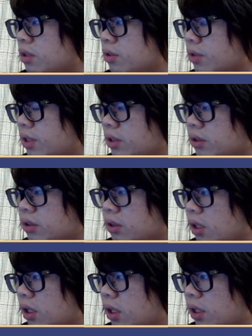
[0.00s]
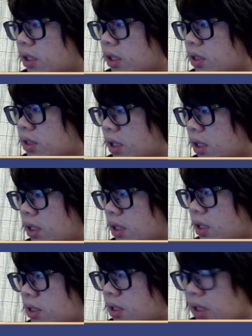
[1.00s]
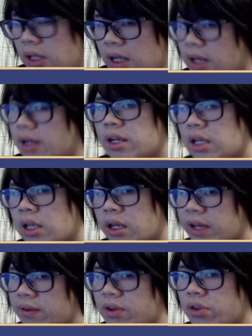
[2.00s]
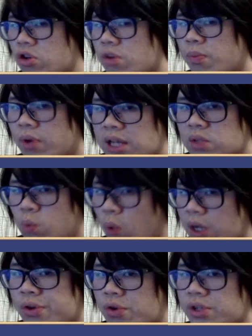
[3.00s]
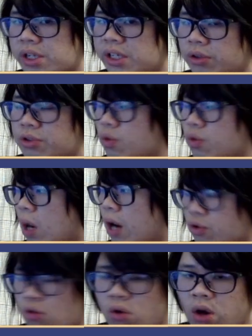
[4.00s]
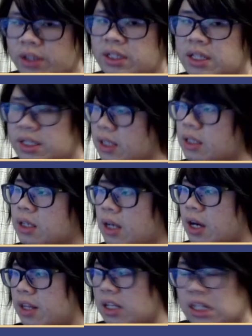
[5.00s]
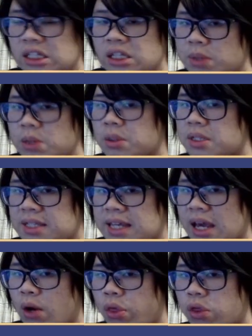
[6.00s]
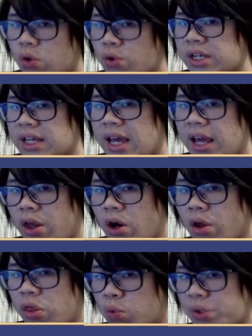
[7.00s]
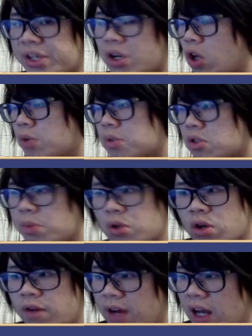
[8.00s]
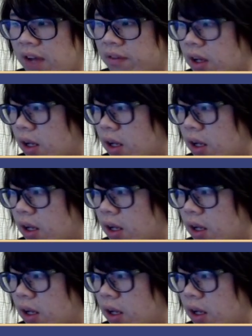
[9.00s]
So here, because at the end of the day, like, even though your opponent has 1 turn to kill you while you are on Gyze, they need to be able to scale 30k on 3 columns, assuming you're at 5.